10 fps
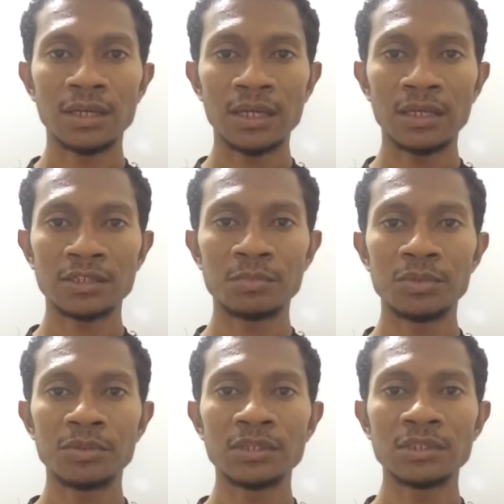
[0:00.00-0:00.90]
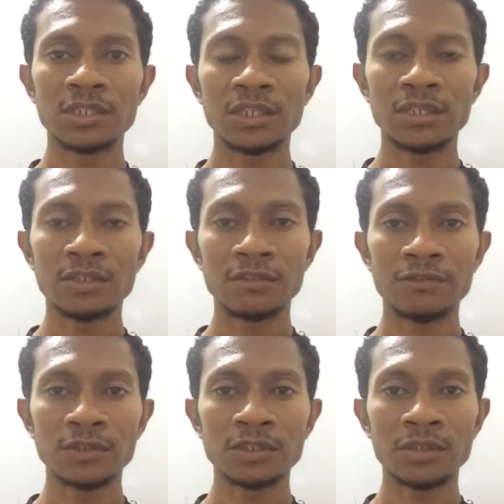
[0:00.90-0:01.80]
I experienced the
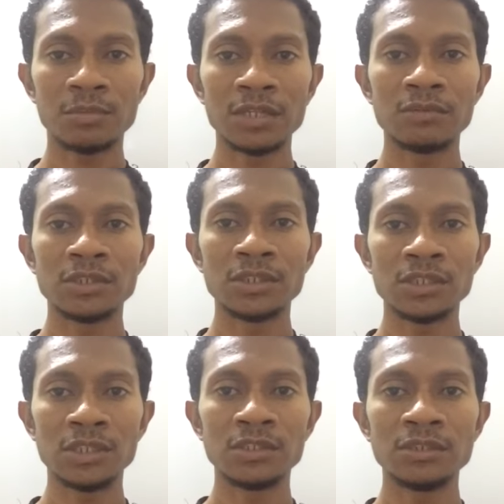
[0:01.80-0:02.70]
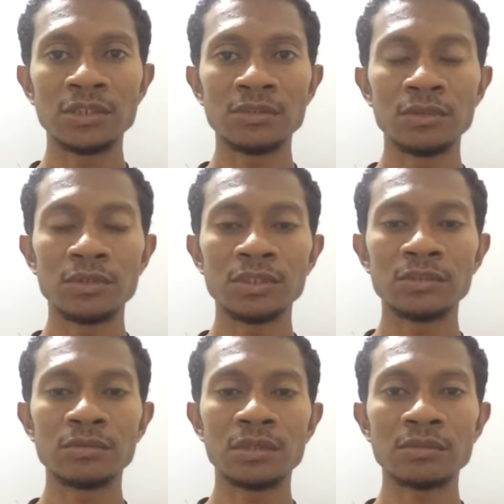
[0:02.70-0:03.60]
first migration in January
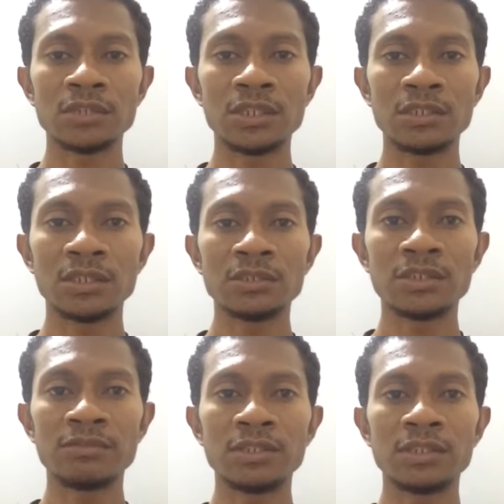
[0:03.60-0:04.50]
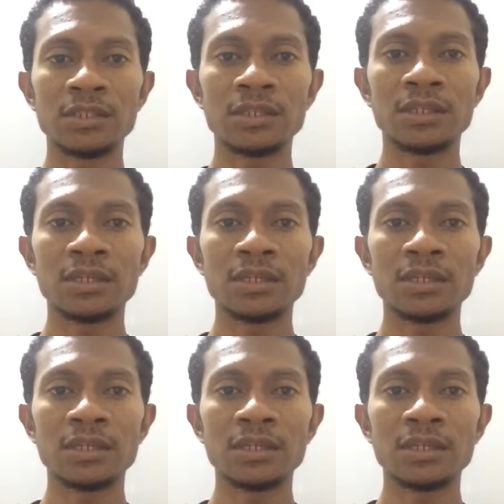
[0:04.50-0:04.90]
2017.